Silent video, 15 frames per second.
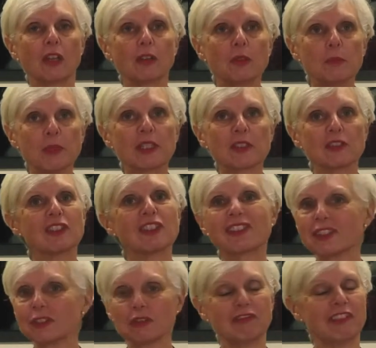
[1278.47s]
the mixture is
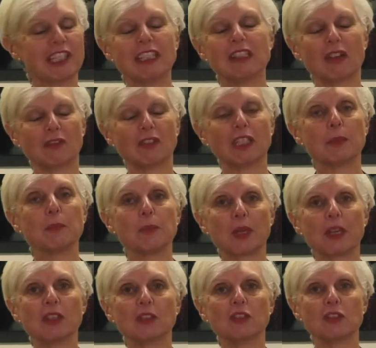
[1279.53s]
still really lovely,
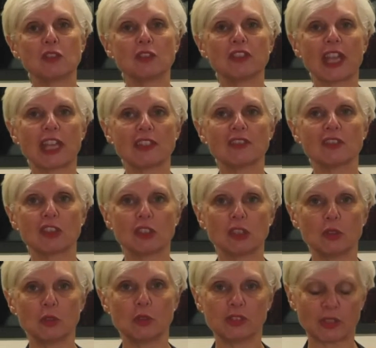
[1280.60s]
but you do tend to
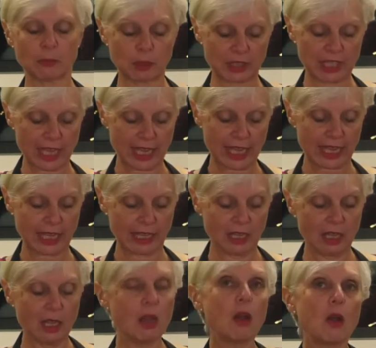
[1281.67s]
lose some of the air.
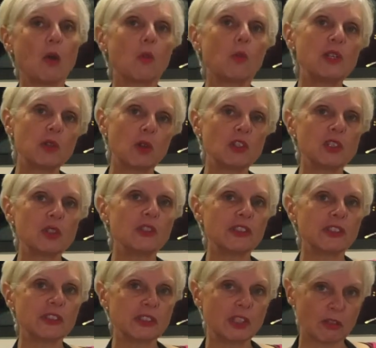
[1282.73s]
We're not
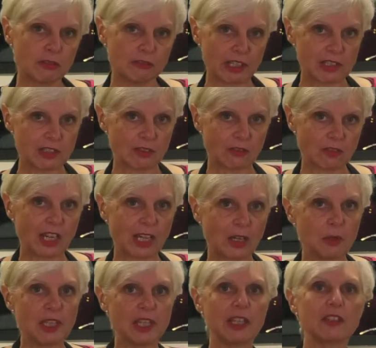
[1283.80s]
using self-raising
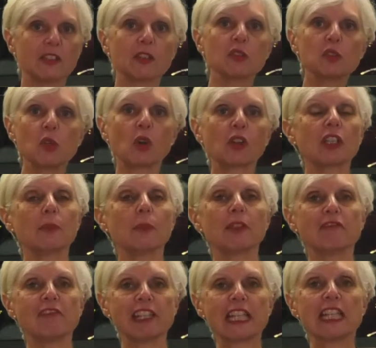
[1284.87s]
flour here, so it's not going to be
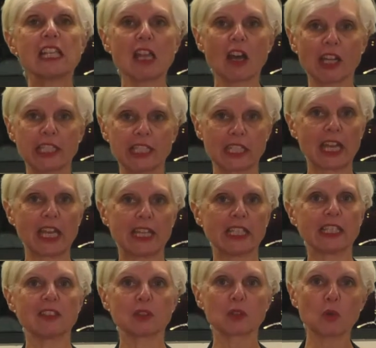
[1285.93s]
a really light
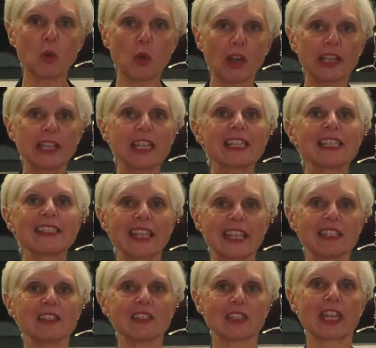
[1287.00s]
cake. It's quite a
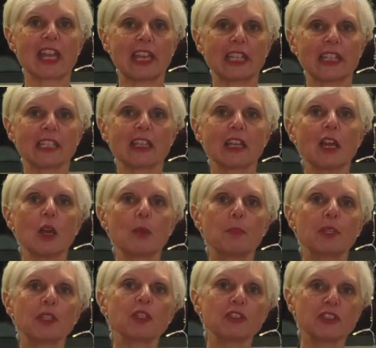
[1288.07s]
dense cake,
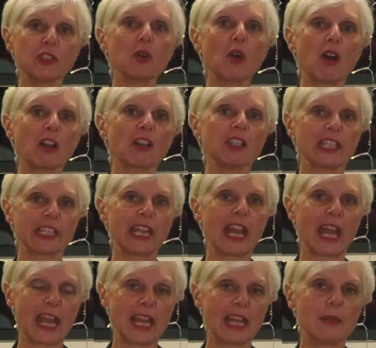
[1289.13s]
but you still are going to
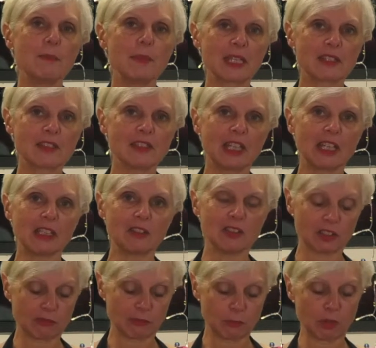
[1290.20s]
get air mixed in
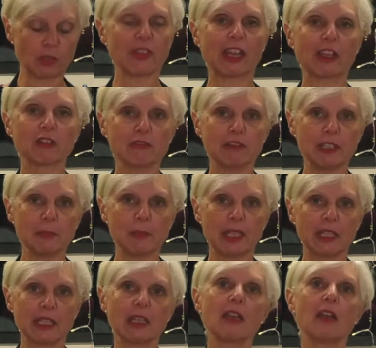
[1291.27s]
just from doing that
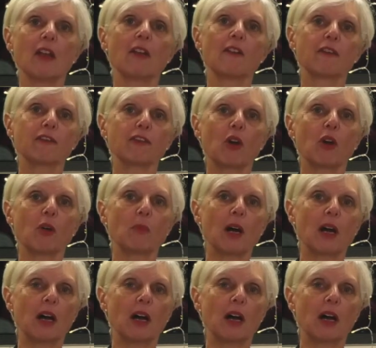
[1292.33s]
creaming, from